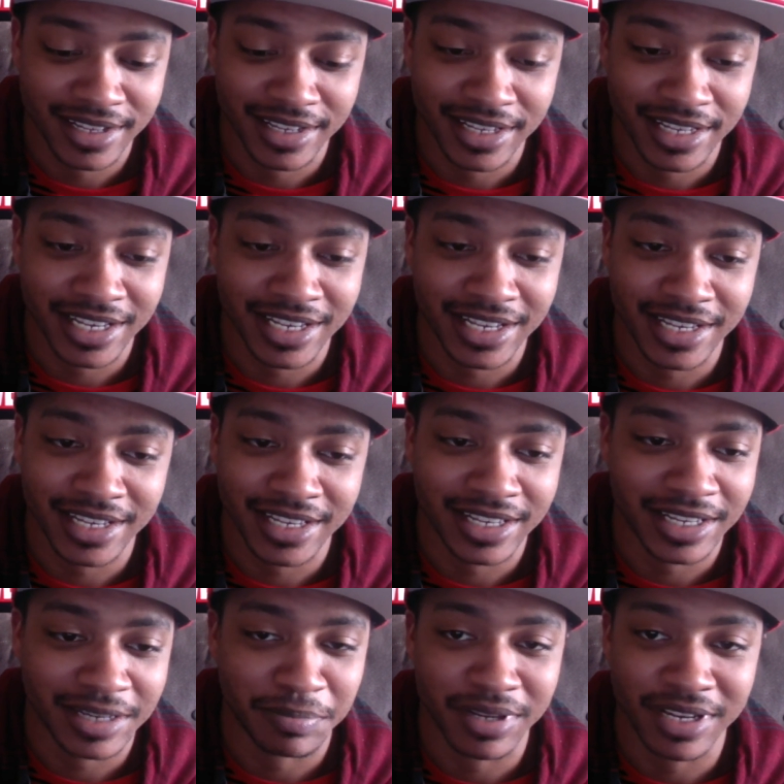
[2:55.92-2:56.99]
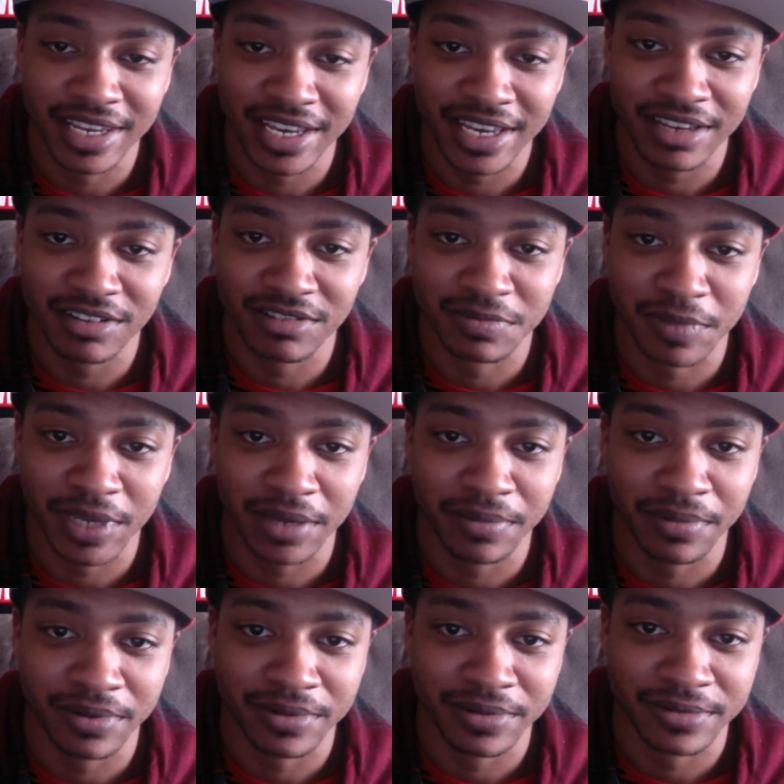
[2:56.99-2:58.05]
He believes,
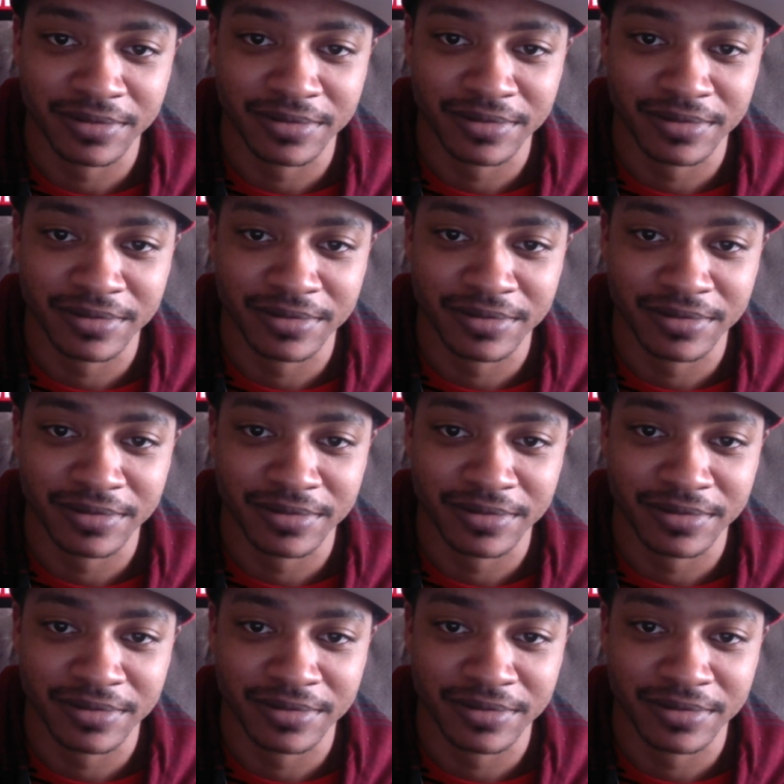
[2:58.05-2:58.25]
people.